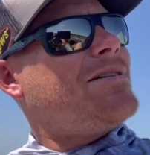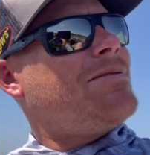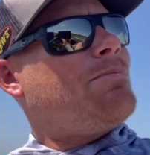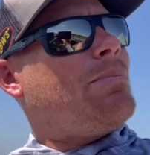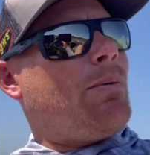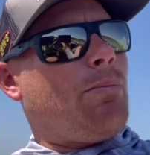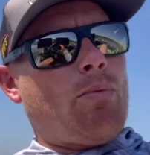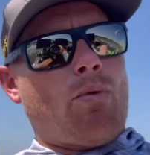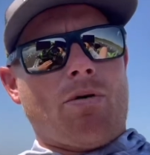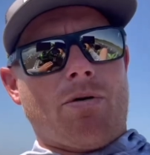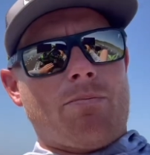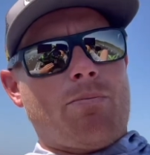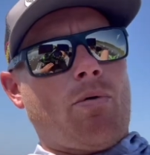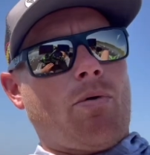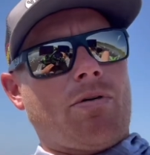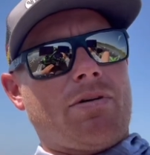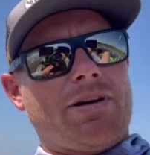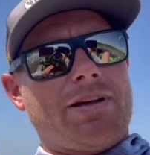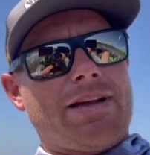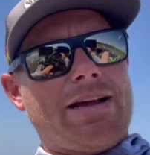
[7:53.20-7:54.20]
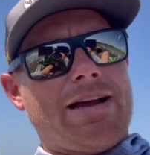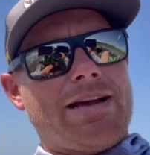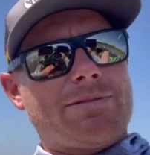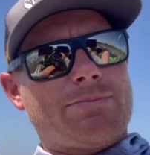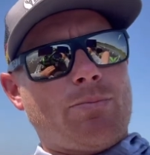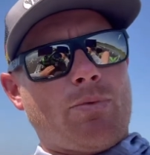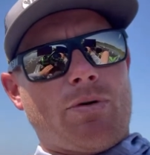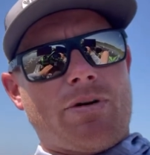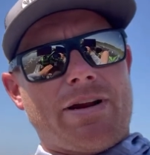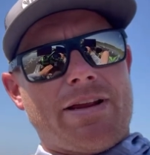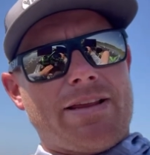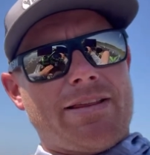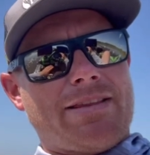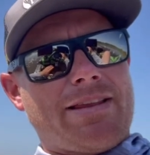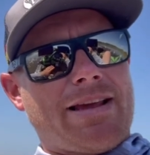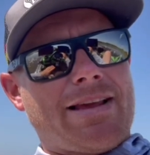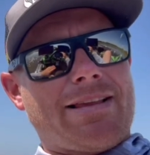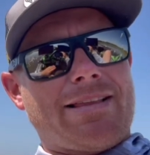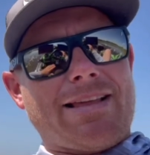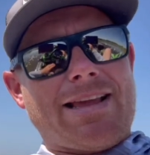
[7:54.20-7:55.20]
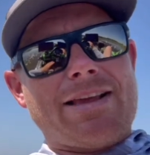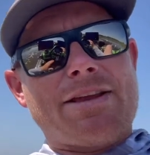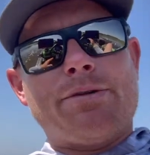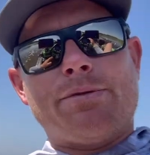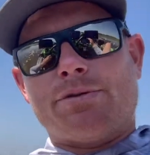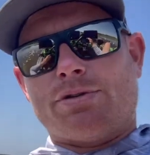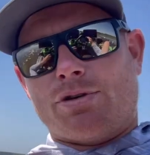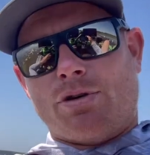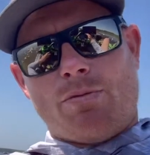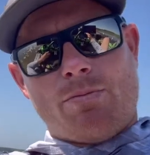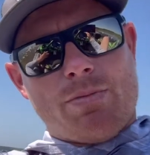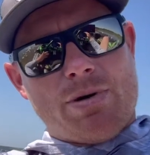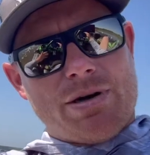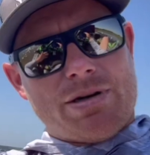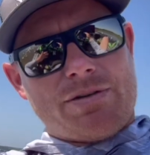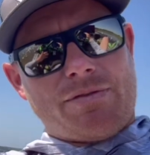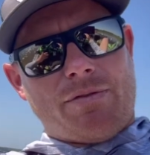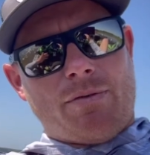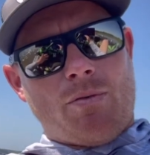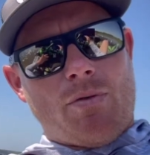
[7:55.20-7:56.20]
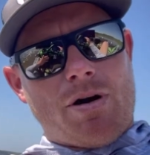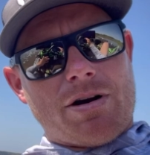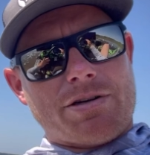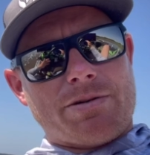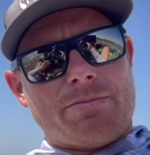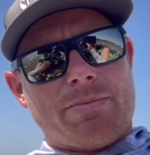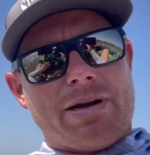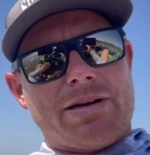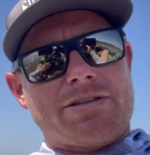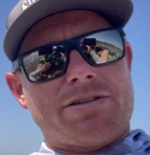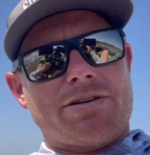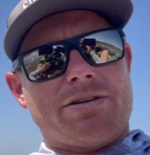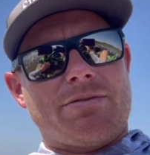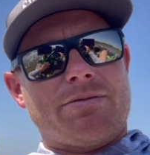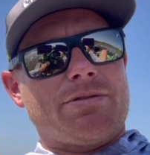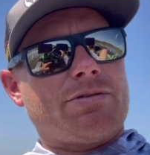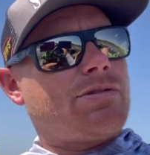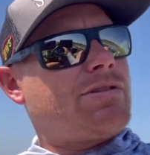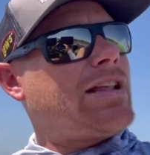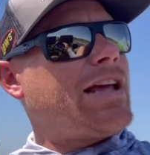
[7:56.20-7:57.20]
But more importantly, guys, more than anything, thank you so much for watching my shows.